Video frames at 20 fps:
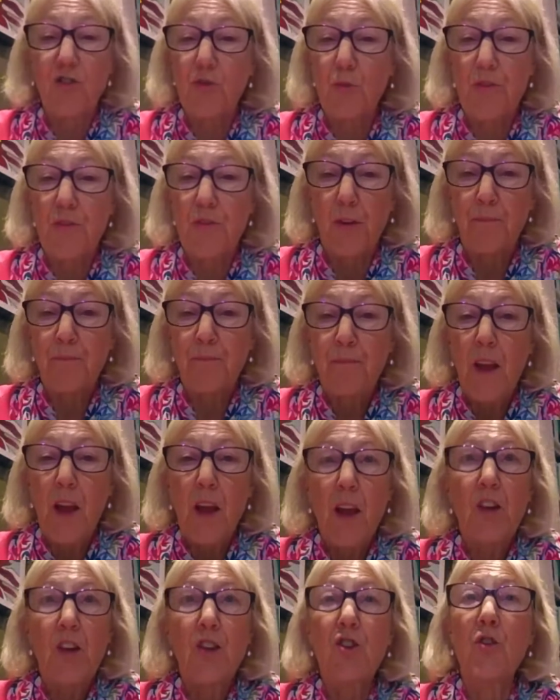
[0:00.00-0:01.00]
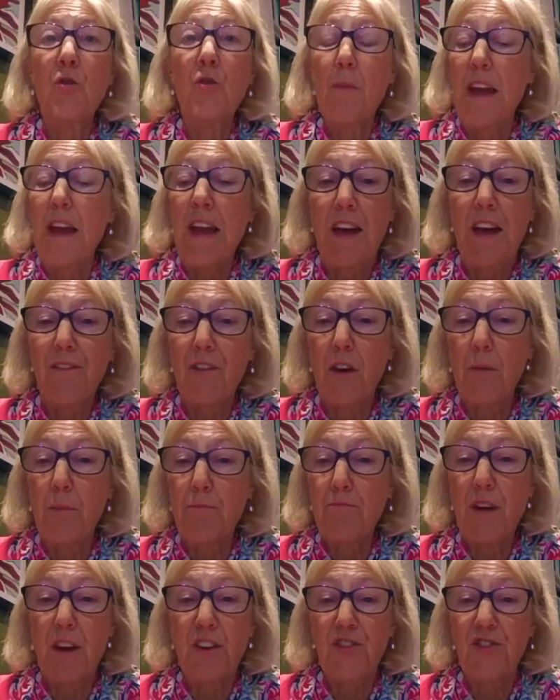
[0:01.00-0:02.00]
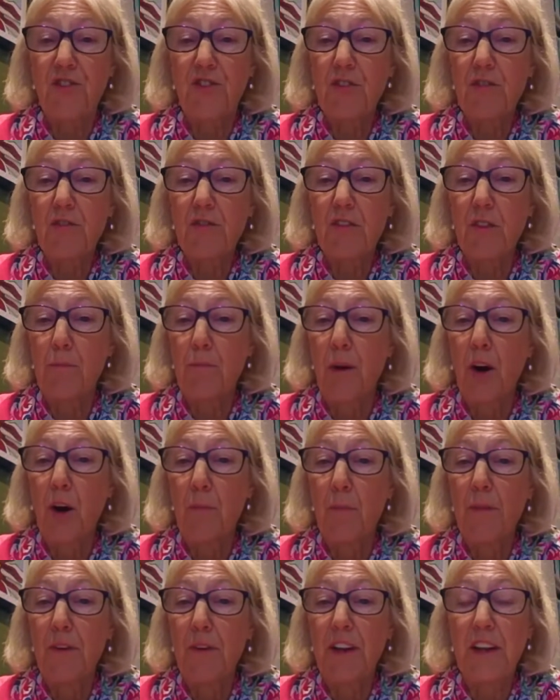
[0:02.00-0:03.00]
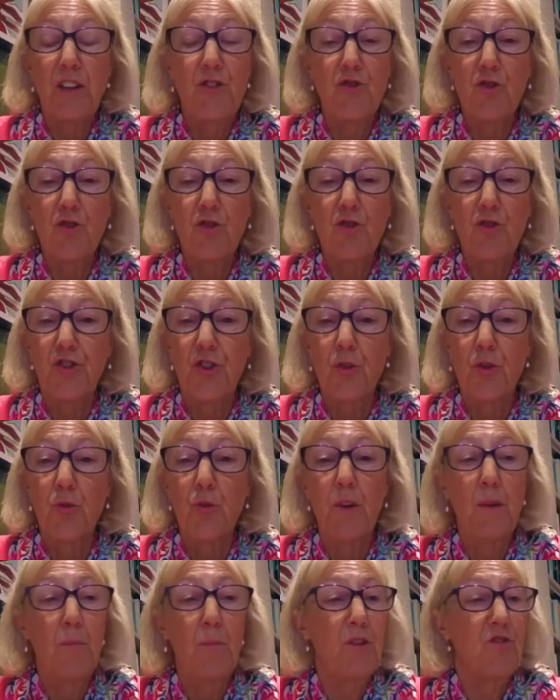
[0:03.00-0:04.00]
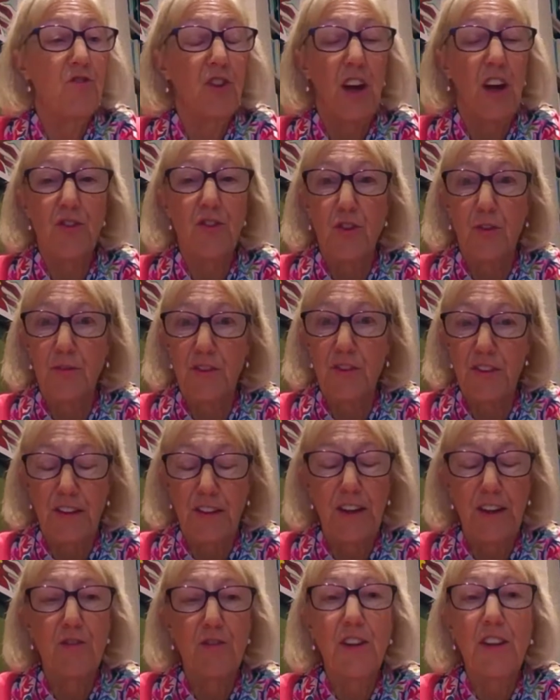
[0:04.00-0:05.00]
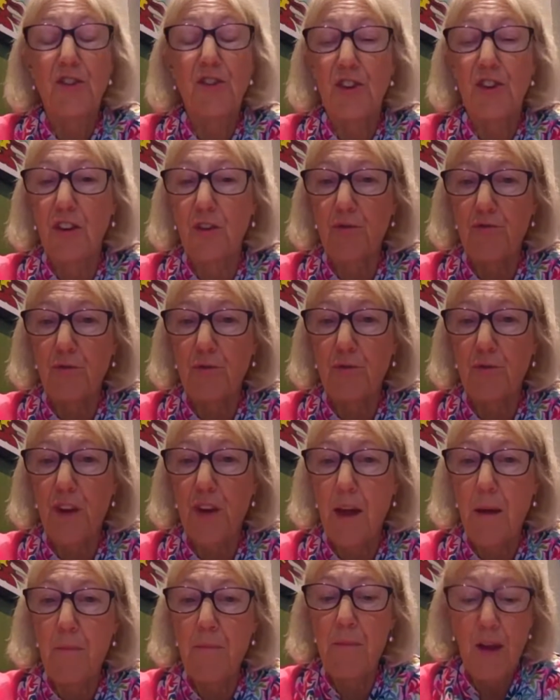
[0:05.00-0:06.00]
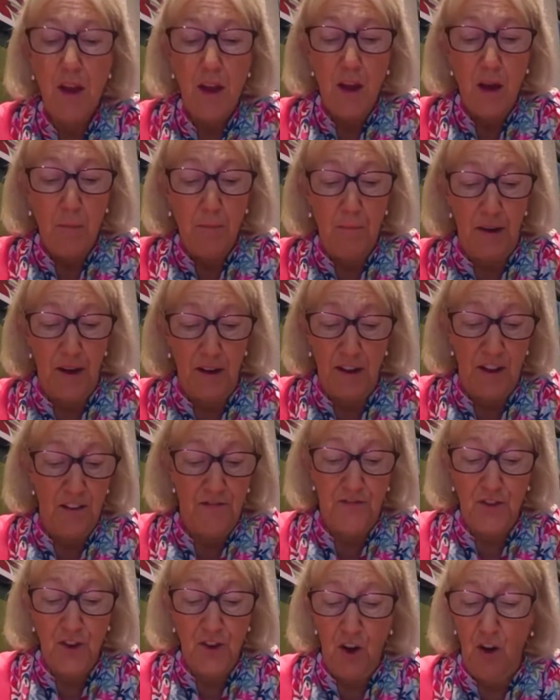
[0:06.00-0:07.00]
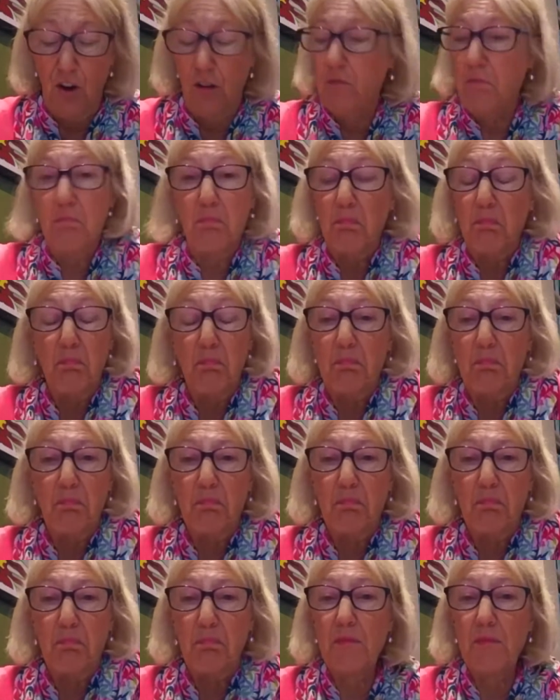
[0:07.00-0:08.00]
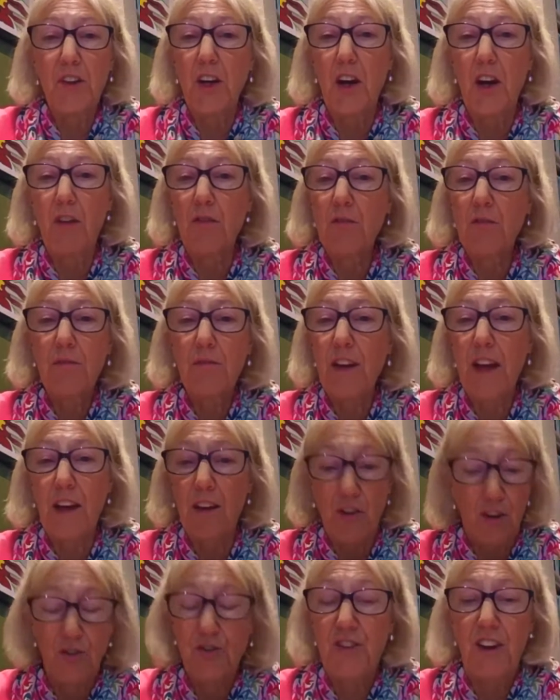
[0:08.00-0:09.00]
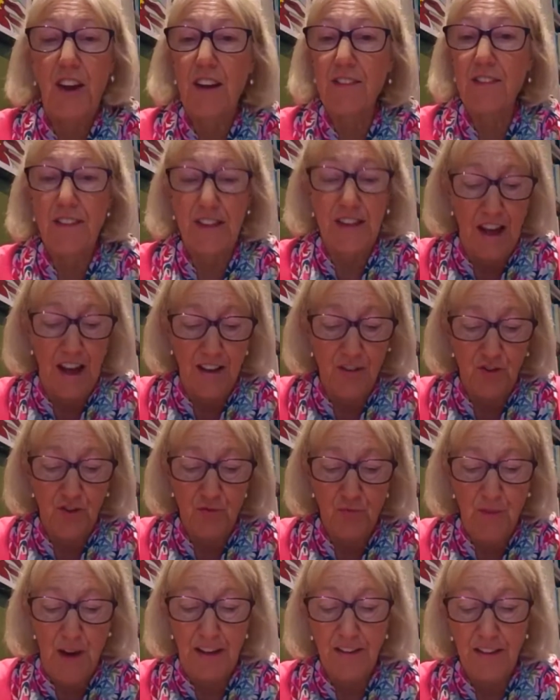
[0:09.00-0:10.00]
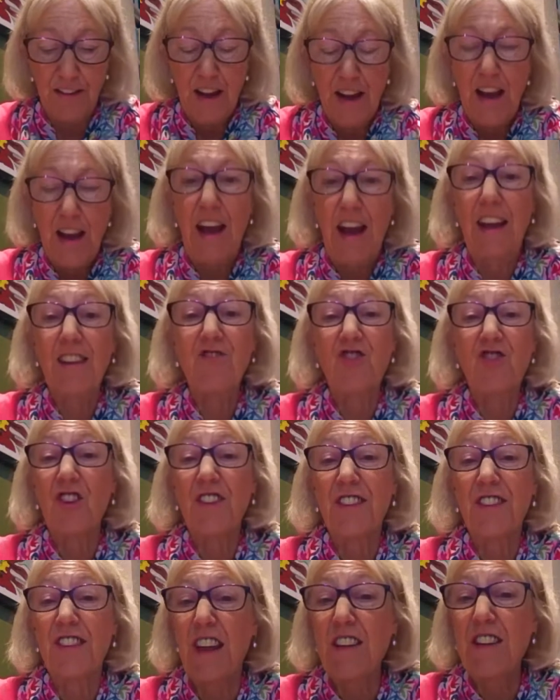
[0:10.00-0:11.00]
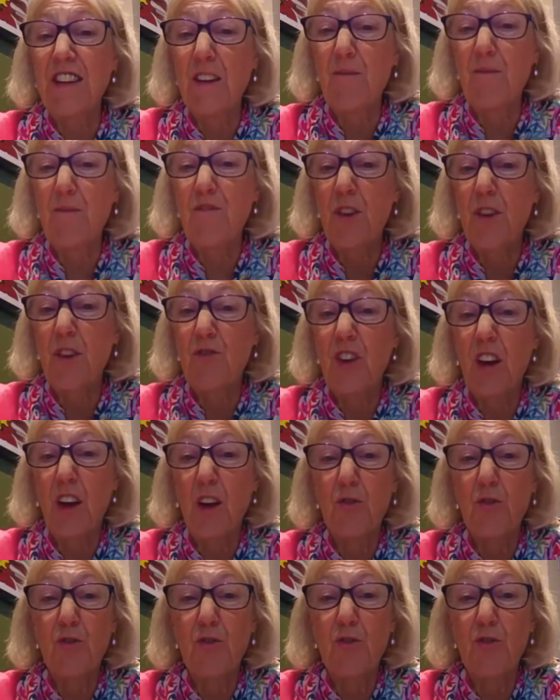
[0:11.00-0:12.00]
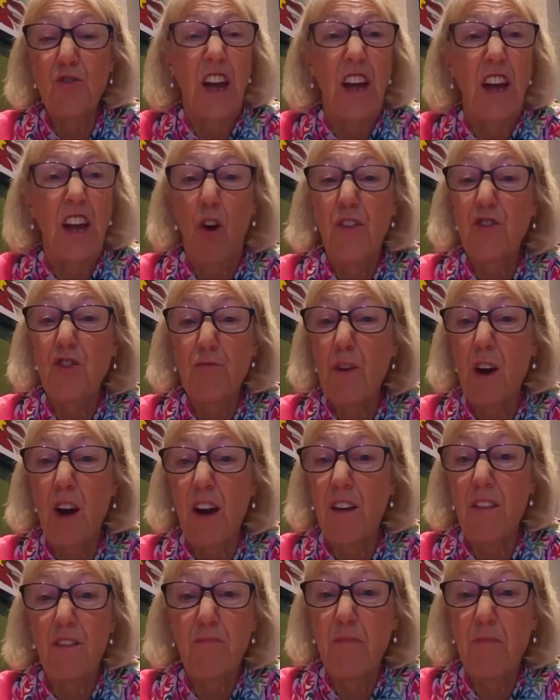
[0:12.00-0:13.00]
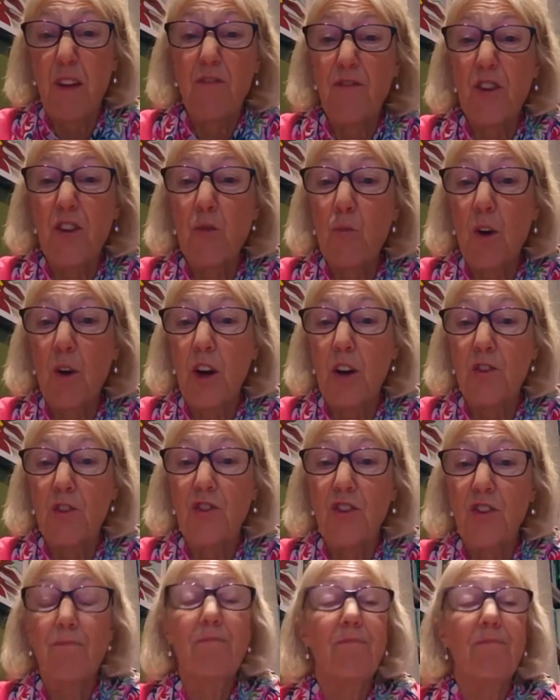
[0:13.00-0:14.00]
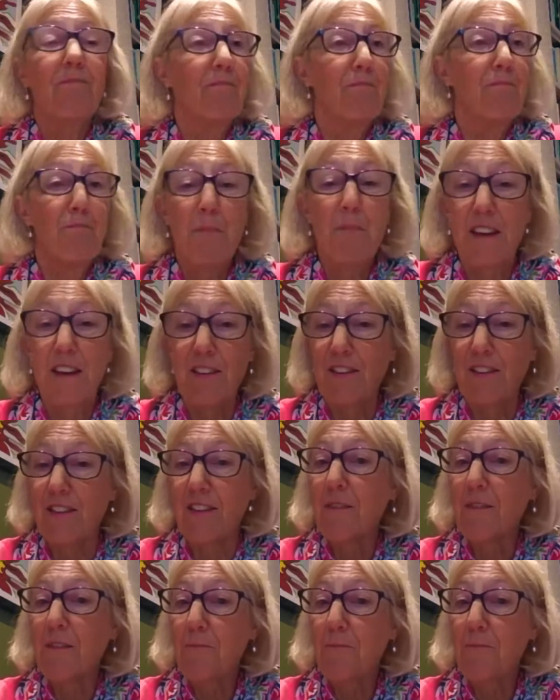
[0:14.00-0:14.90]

with them. You may have a press department in your school, in which case, obviously, you need to go through them. But if not, you know, get contact to the Age Direct. And just send in photos and offer to write a few words. Makes